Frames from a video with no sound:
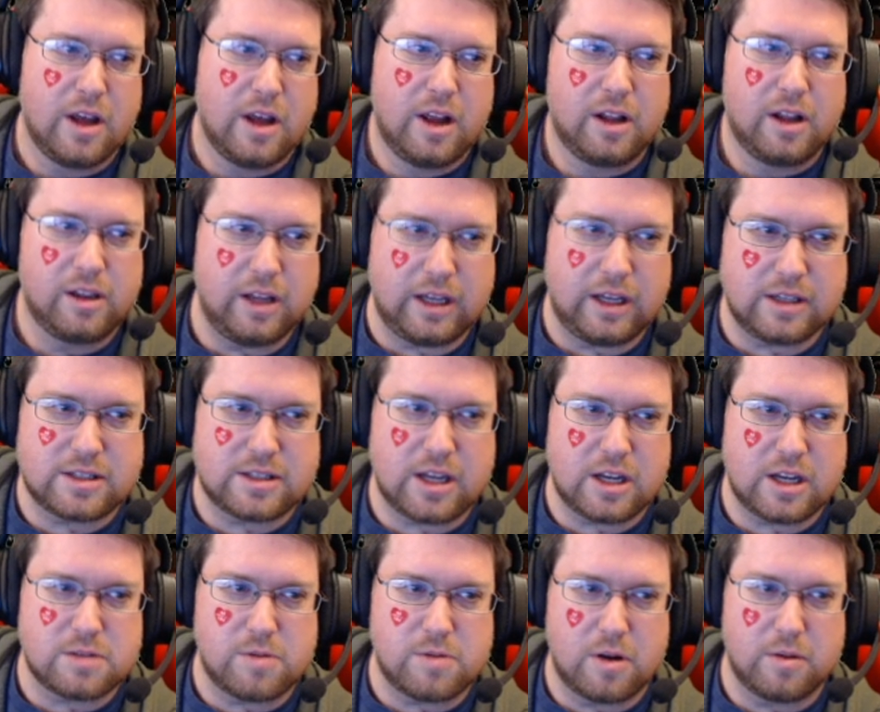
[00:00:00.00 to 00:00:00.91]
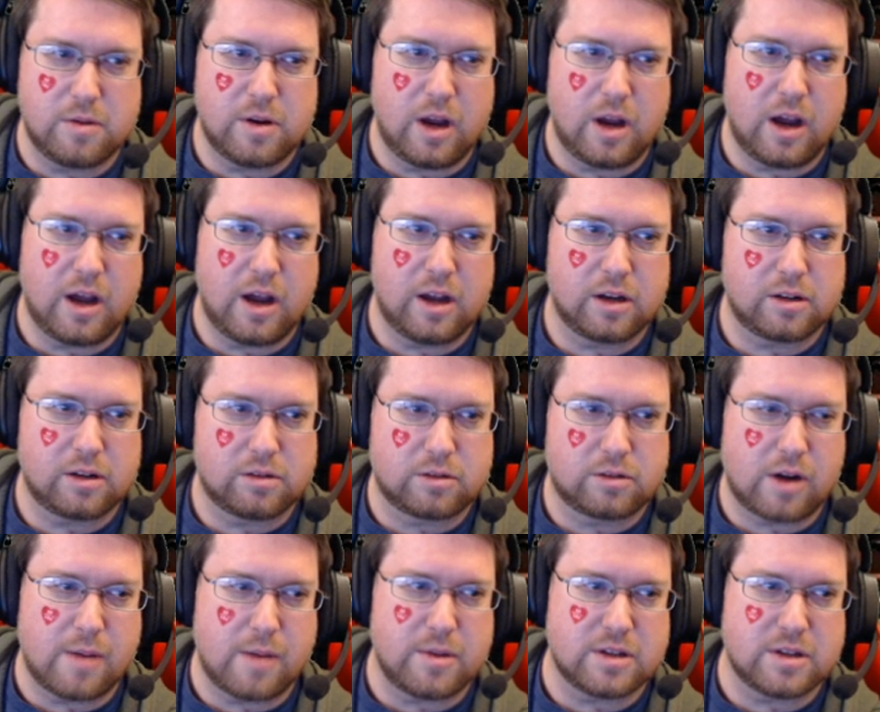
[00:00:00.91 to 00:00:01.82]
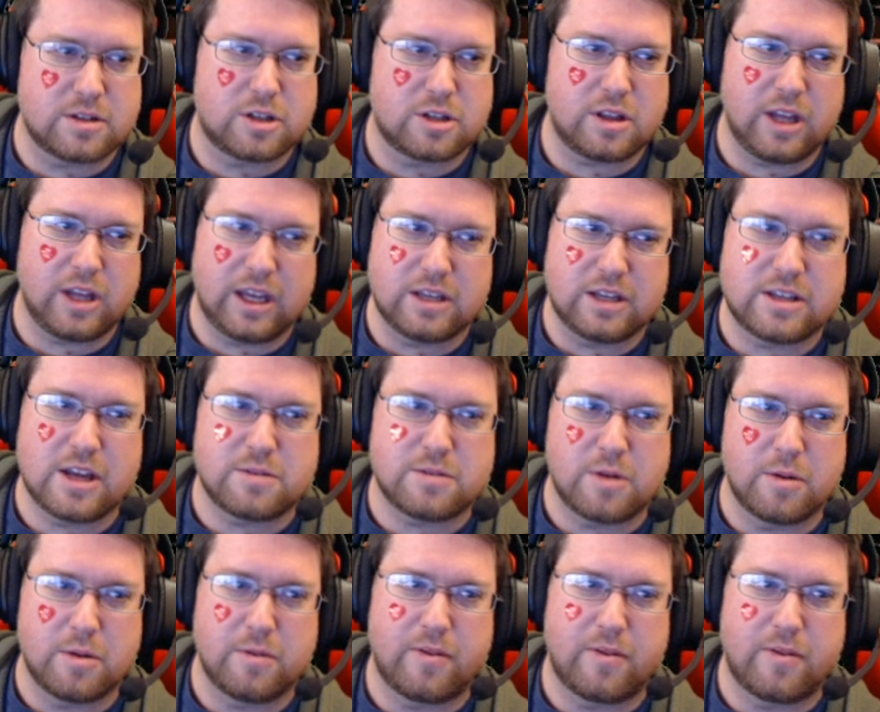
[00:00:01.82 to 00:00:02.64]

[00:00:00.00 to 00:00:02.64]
Leaky sage moment. Grandma's leaky sage moment